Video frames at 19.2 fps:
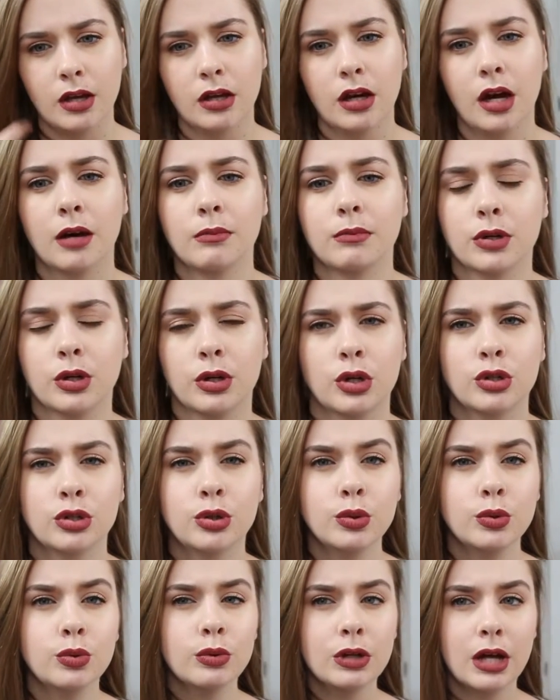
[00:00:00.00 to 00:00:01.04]
um,
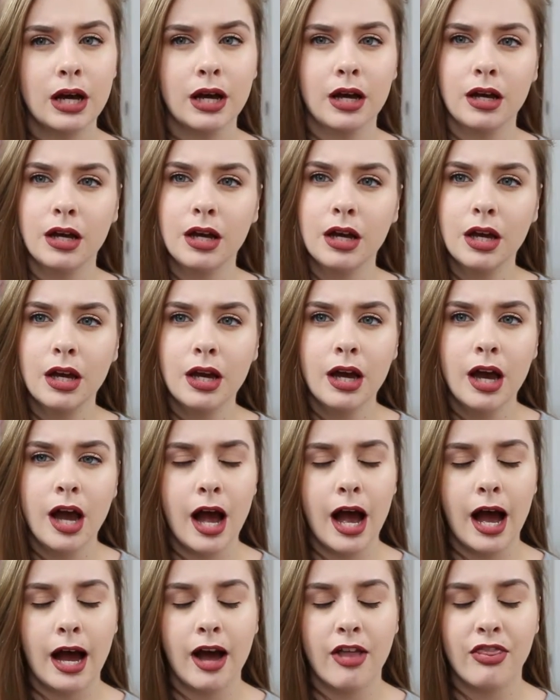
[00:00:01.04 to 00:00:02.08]
cooler.
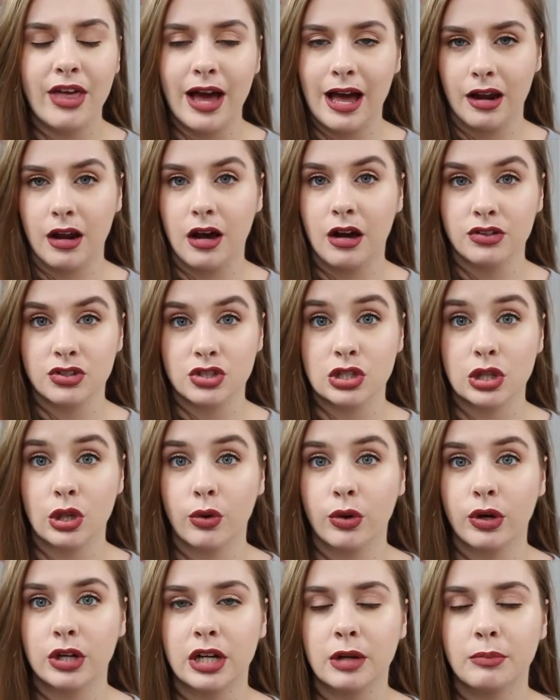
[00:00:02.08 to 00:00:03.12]
And that lasts
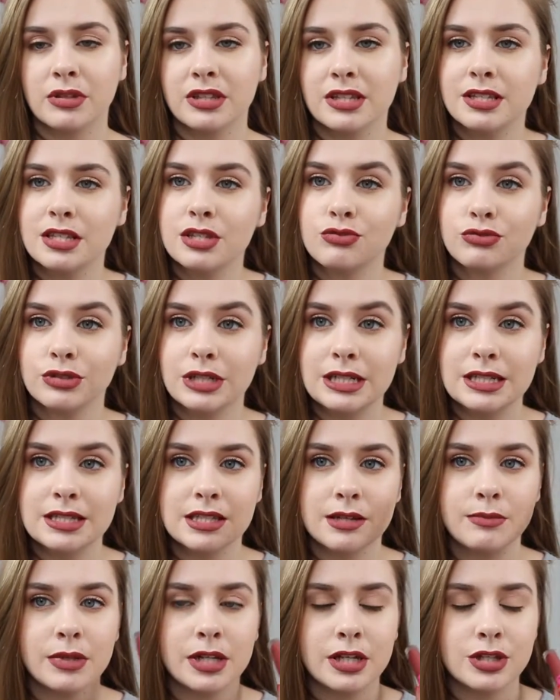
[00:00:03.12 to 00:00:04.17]
longer. But this is really
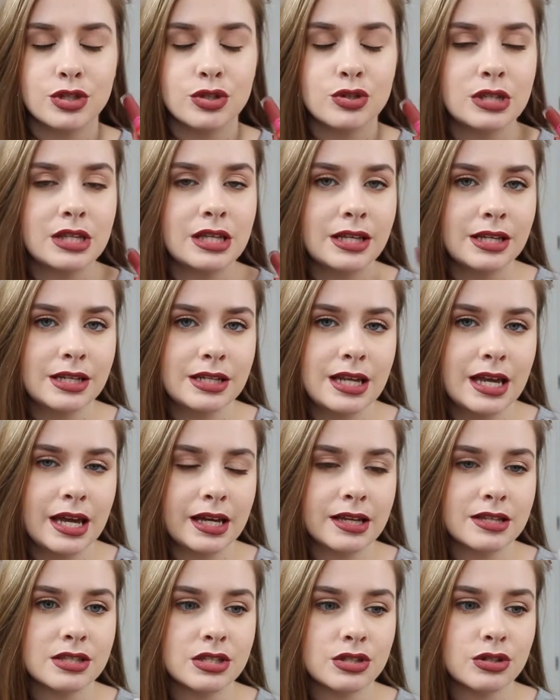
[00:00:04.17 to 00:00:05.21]
similar to the
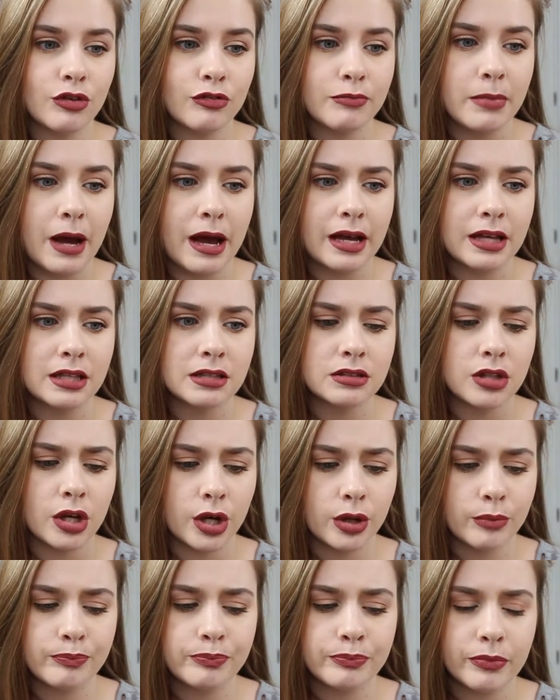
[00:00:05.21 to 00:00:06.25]
NYX Soft Matte...
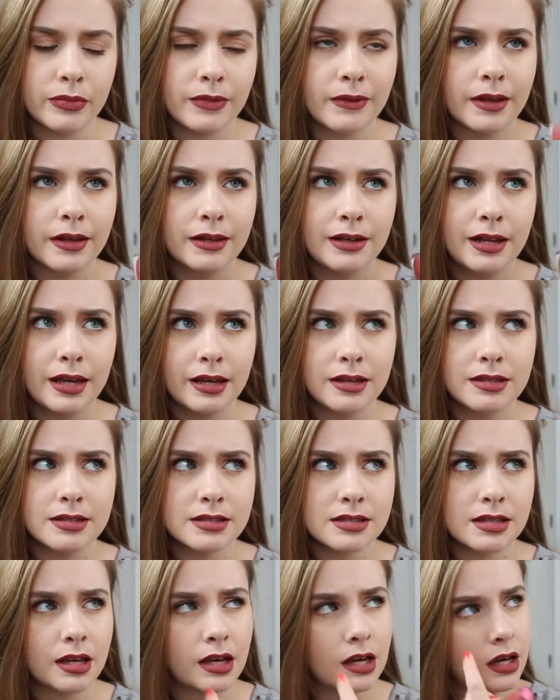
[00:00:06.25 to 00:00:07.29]
No.
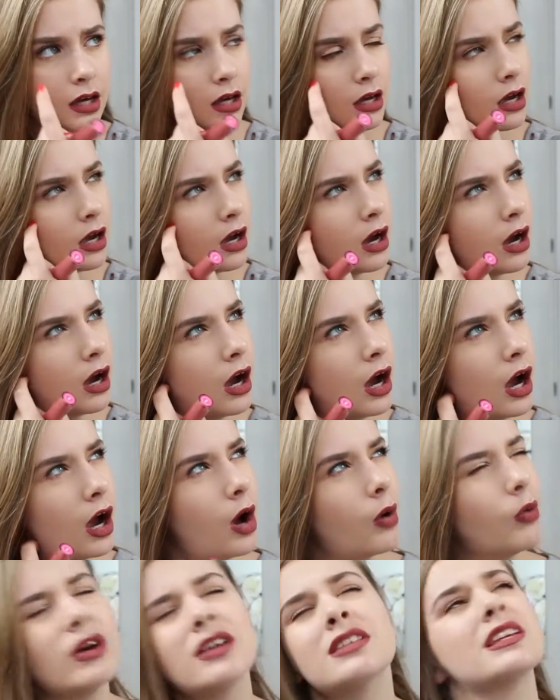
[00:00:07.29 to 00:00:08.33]
NYX...
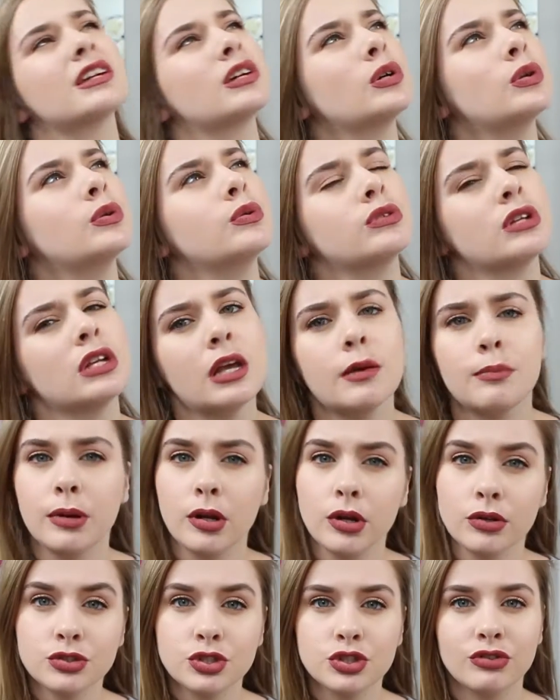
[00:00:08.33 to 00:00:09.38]
What is it called? Lip
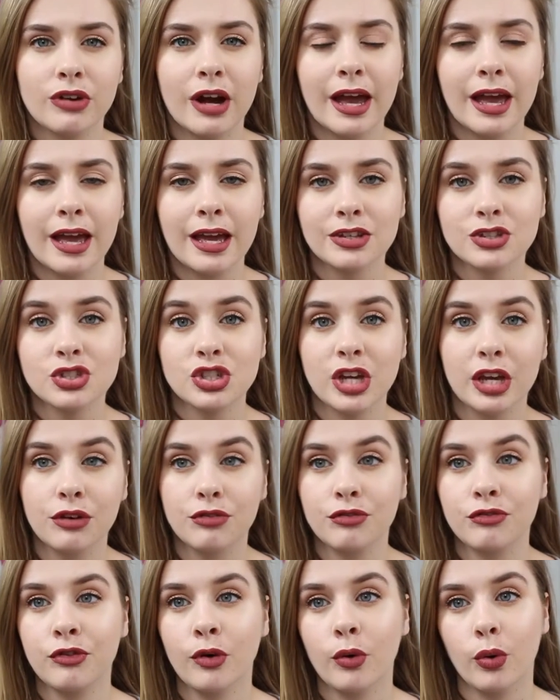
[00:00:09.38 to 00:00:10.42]
Lingerie in shade
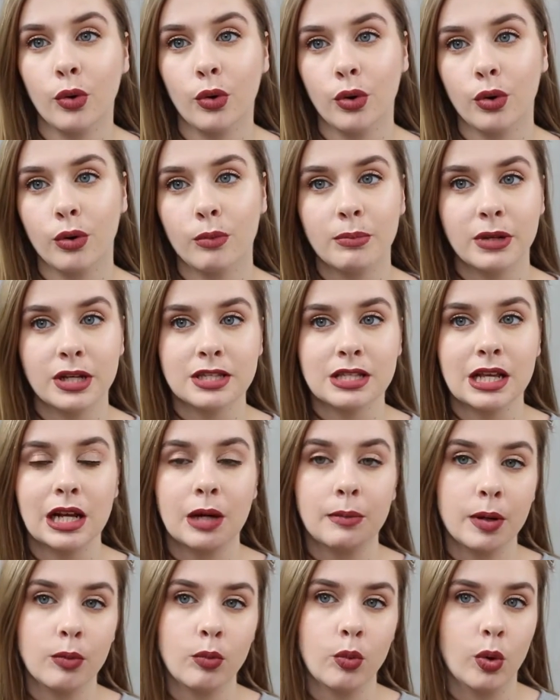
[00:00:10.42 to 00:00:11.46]
4, but it's a
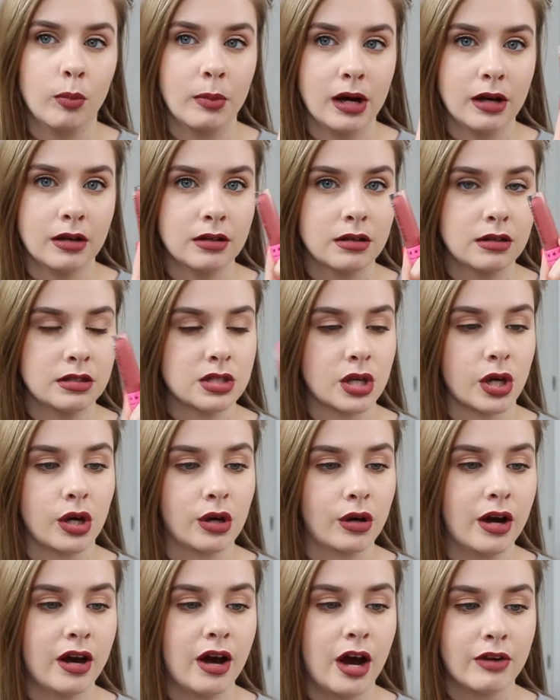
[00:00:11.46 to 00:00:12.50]
little bit warmer. So
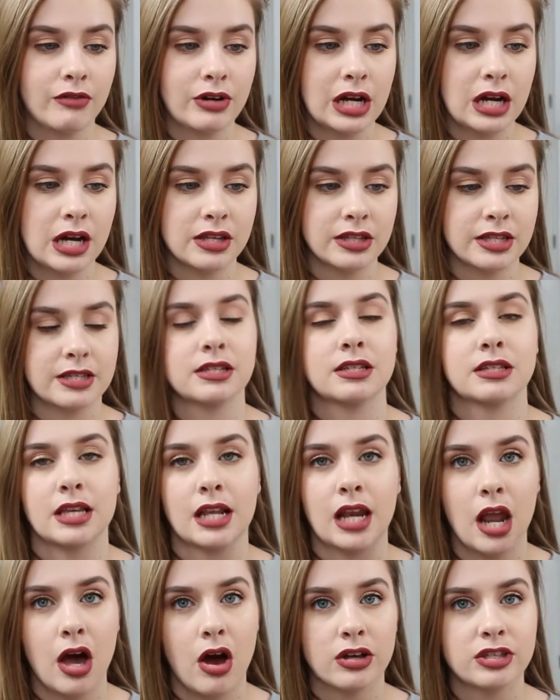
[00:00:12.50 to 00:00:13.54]
I really like this because it
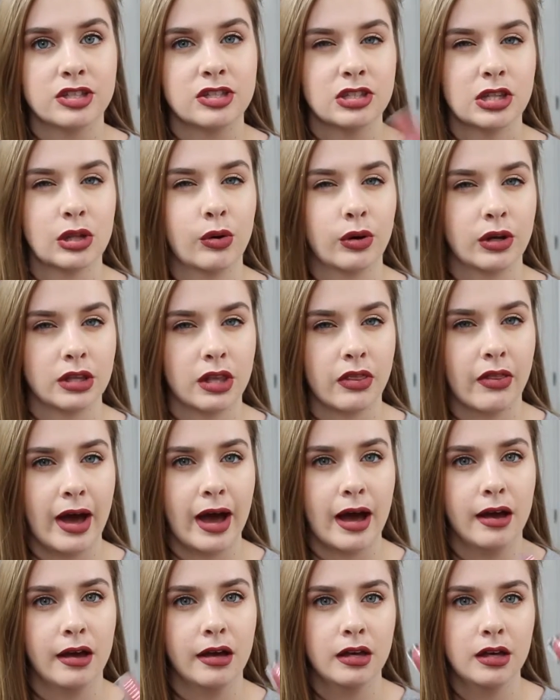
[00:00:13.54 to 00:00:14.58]
lasts longer than
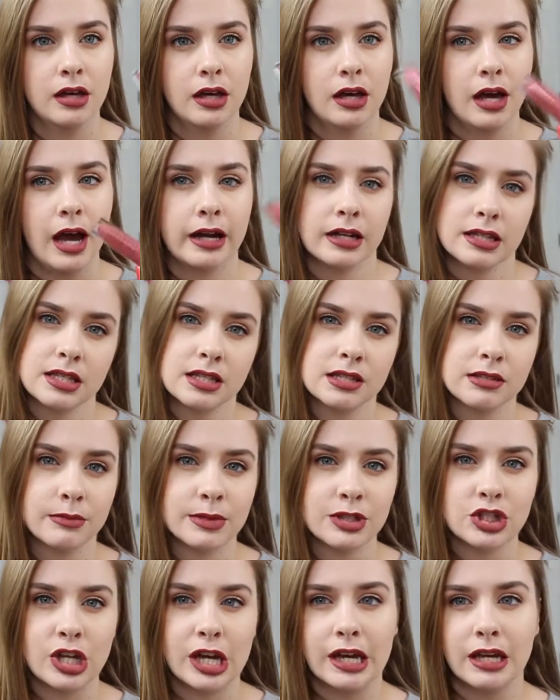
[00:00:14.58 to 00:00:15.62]
that. And it's a
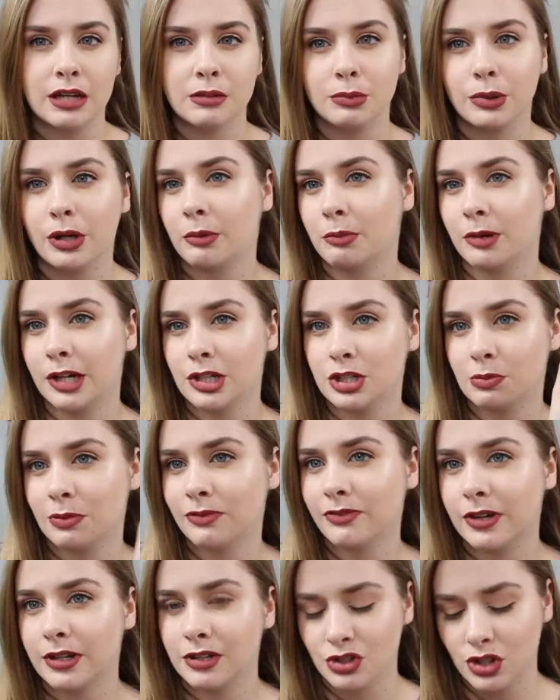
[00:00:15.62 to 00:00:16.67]
similar shade, but I actually
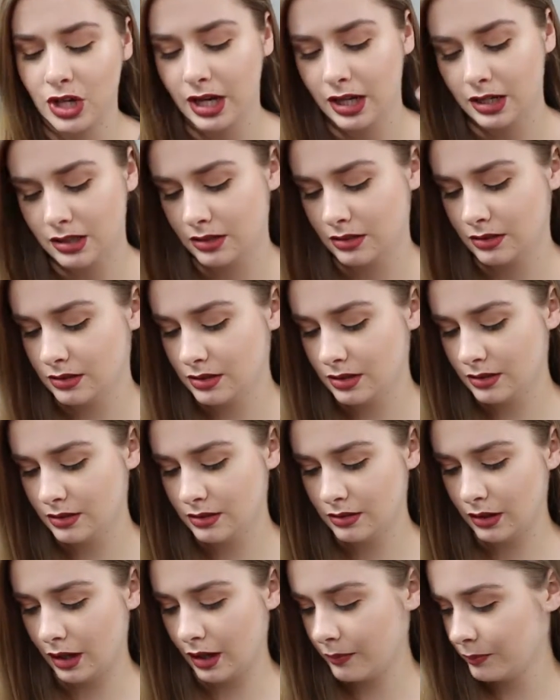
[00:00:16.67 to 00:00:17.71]
prefer the shade and
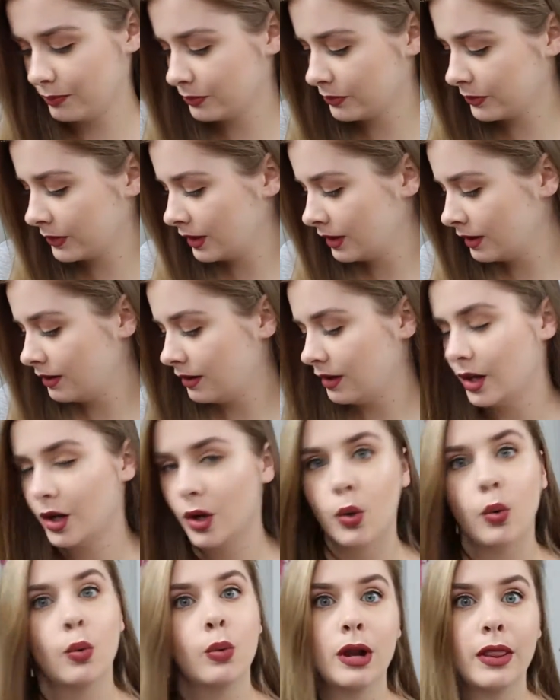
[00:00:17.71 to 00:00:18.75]
yeah.
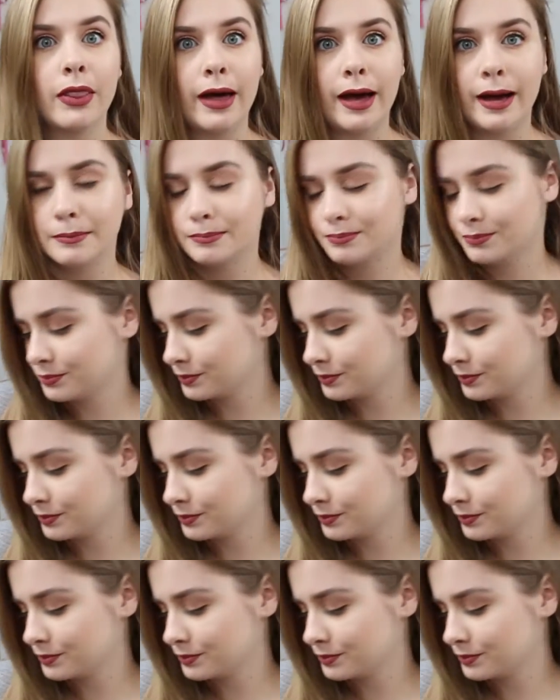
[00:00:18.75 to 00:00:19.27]
All of that.